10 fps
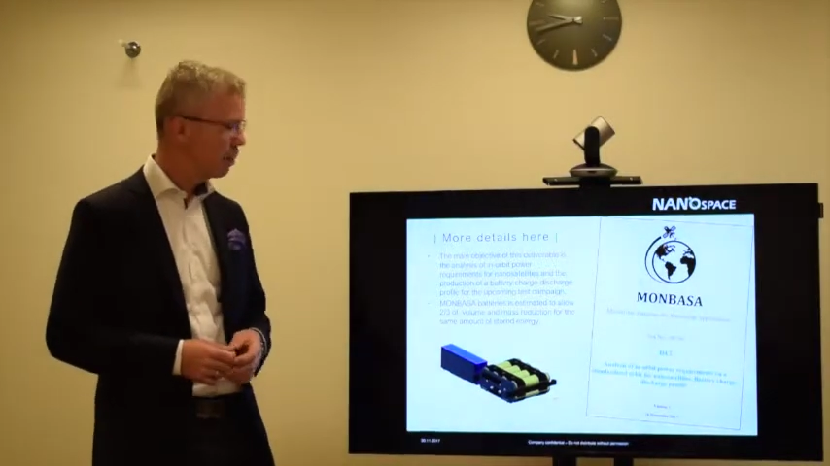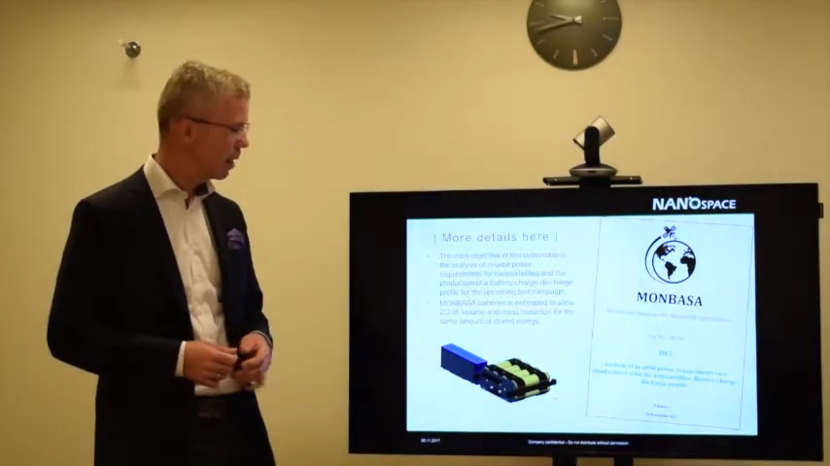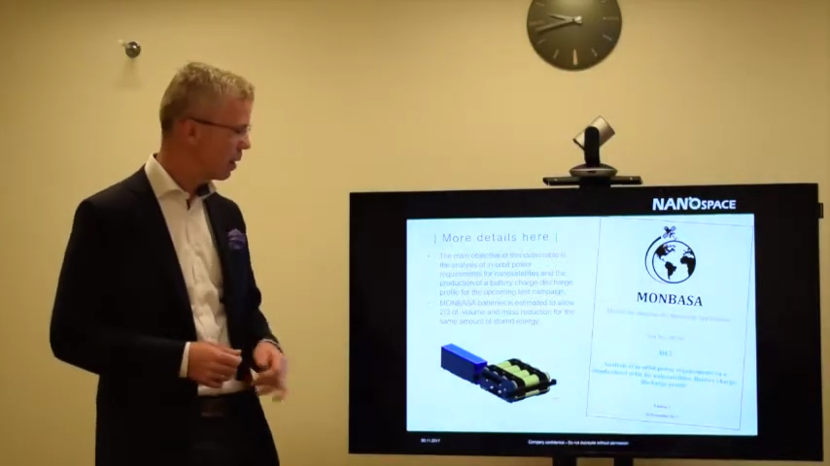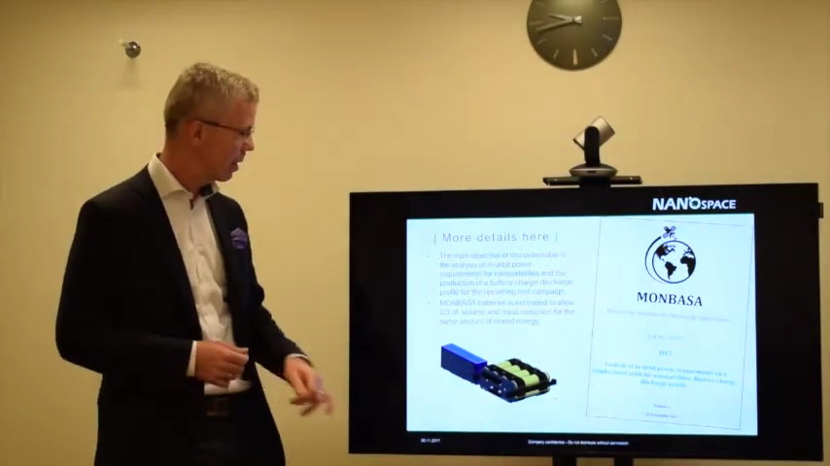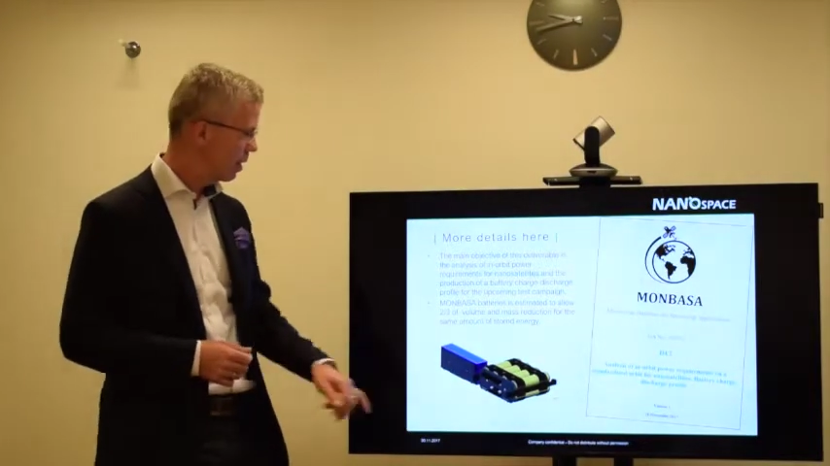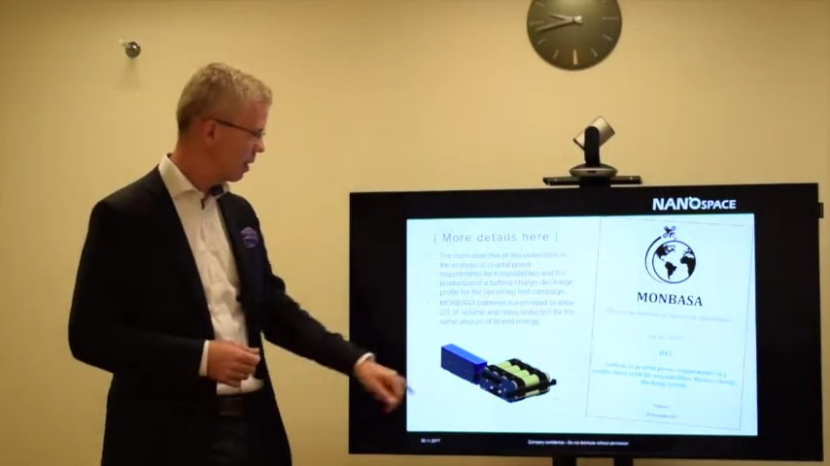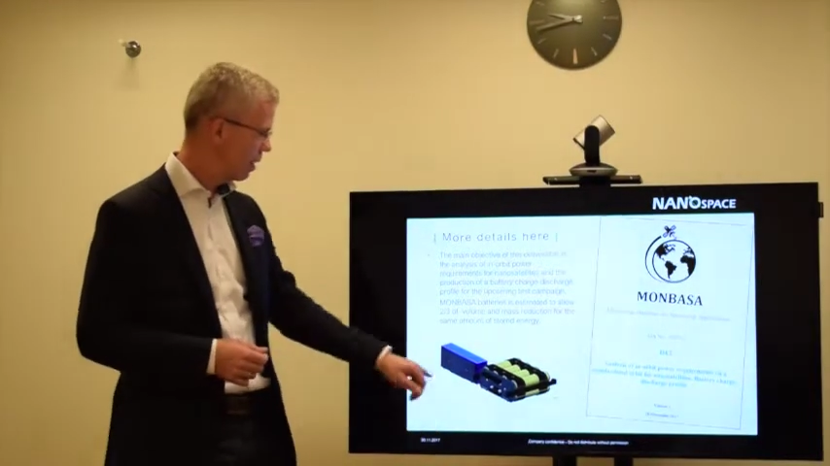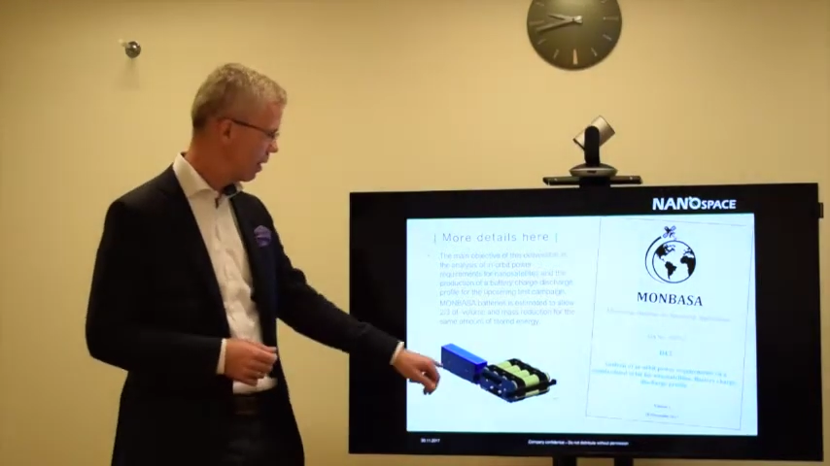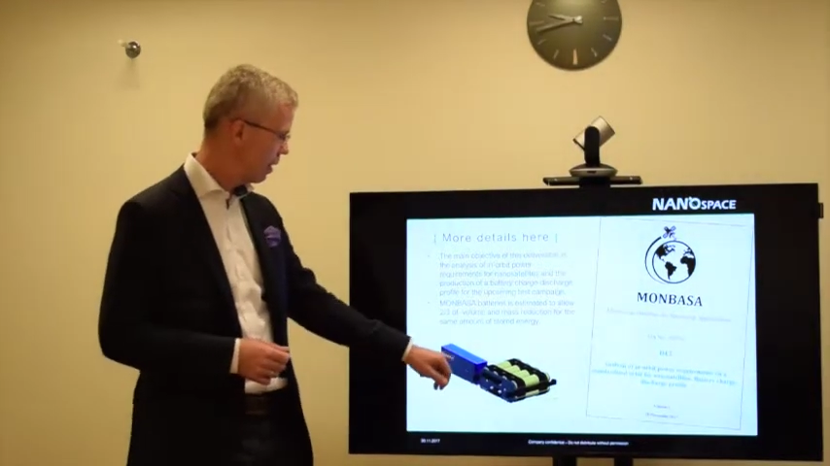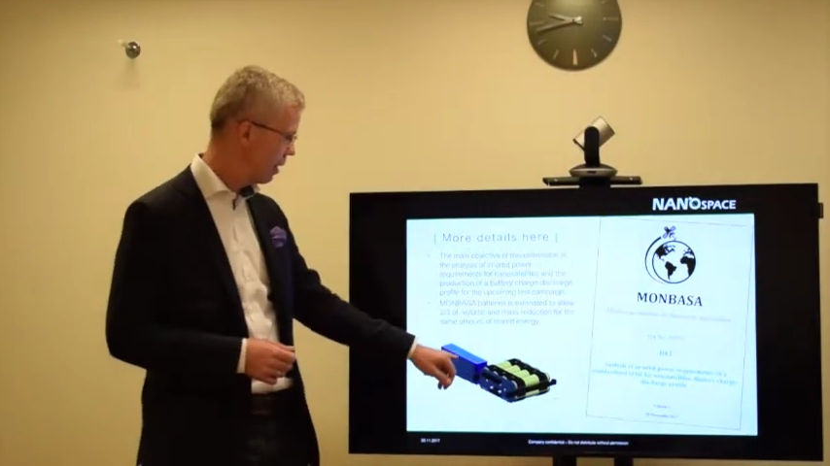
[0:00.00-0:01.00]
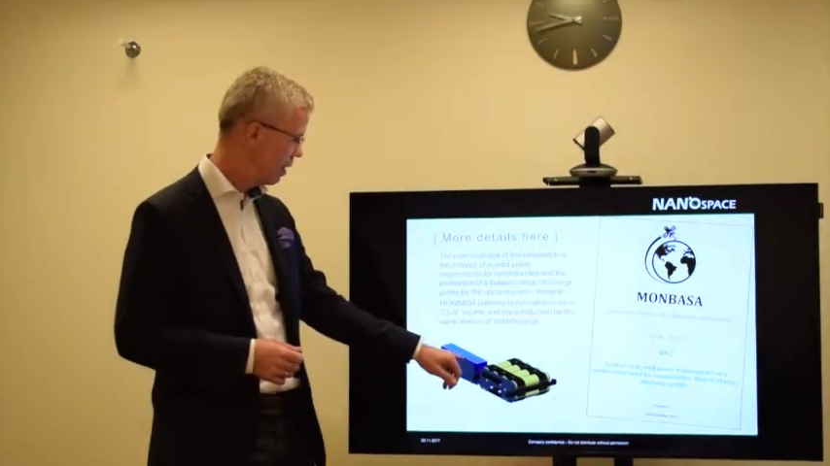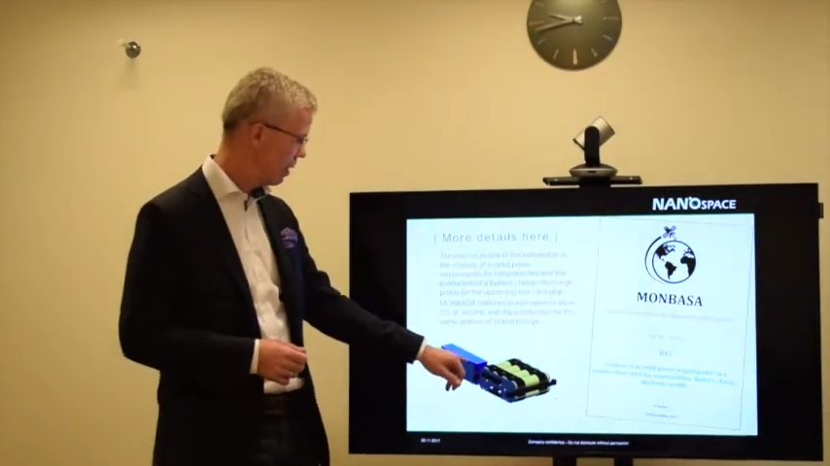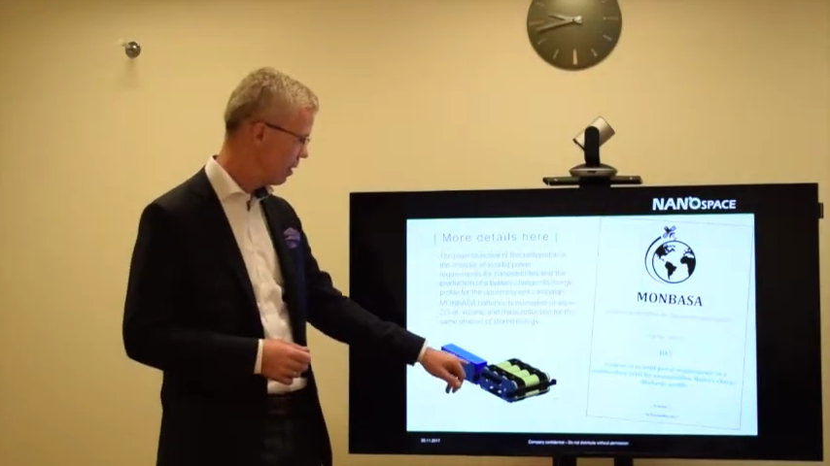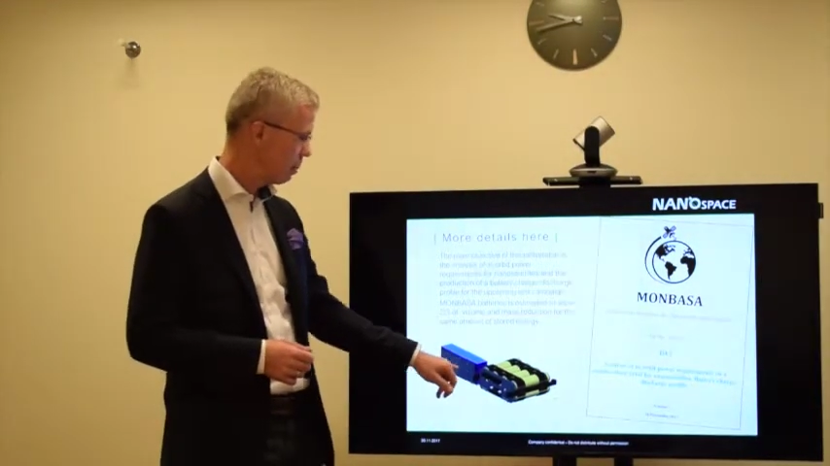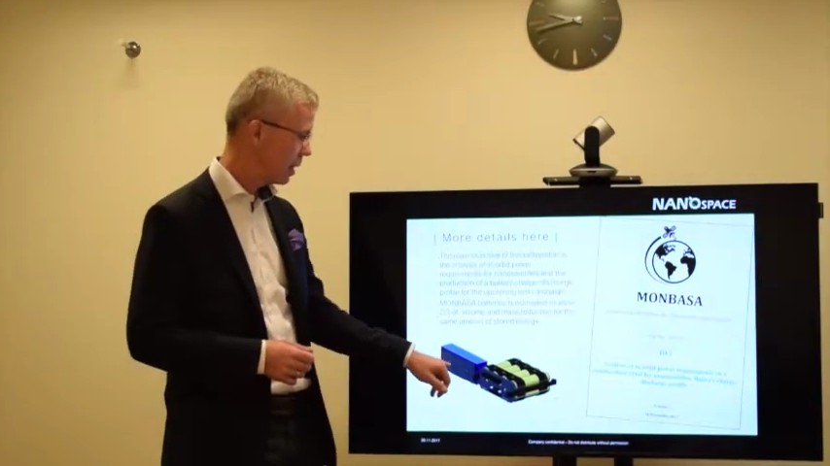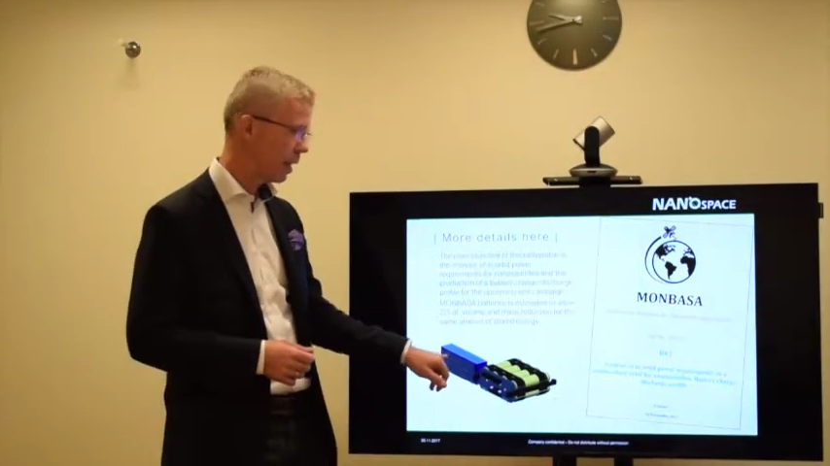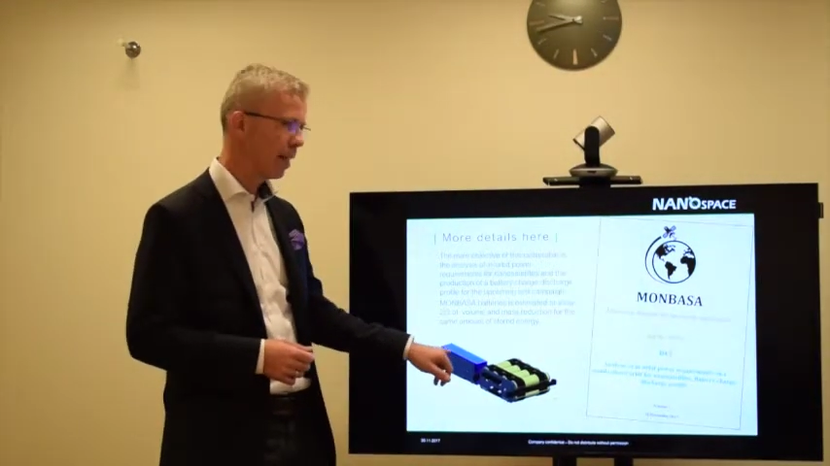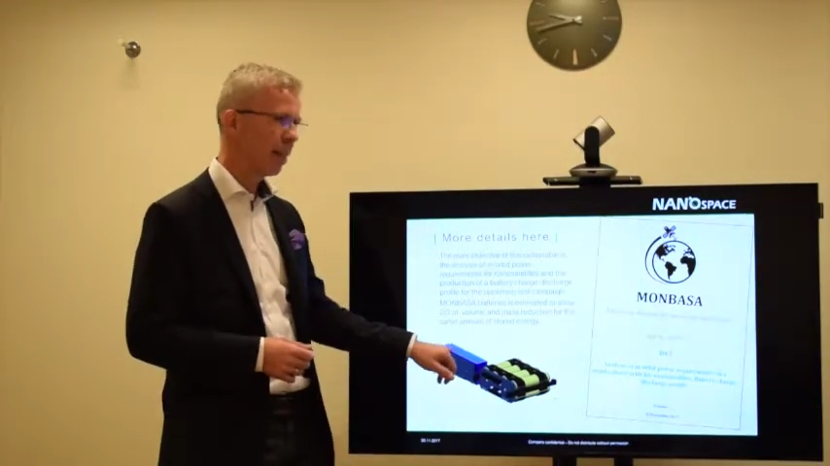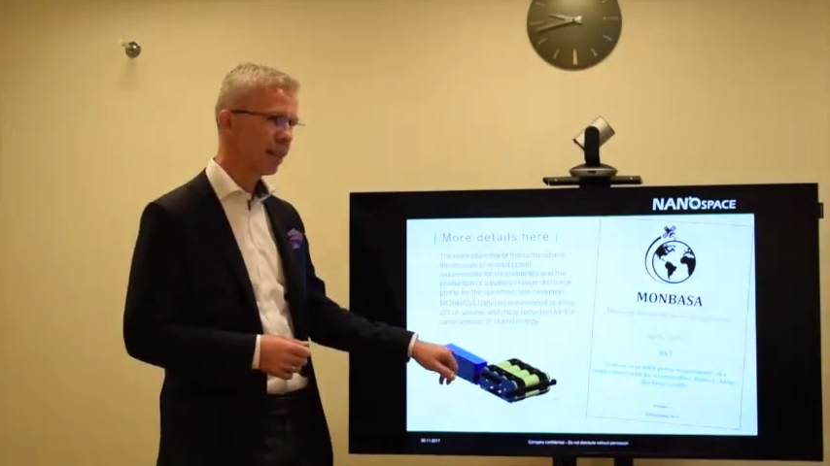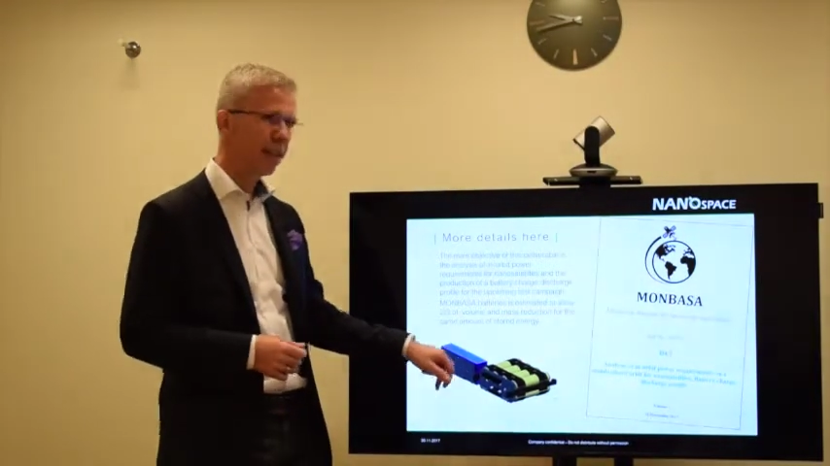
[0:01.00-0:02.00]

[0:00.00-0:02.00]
which is something like